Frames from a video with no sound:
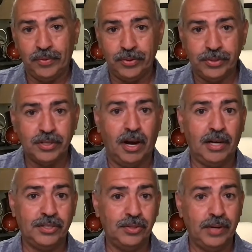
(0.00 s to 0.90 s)
you
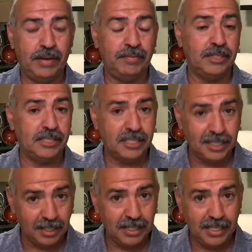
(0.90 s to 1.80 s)
talk to a
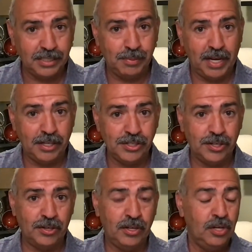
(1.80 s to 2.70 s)
facilities
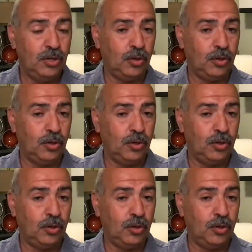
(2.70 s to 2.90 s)
manager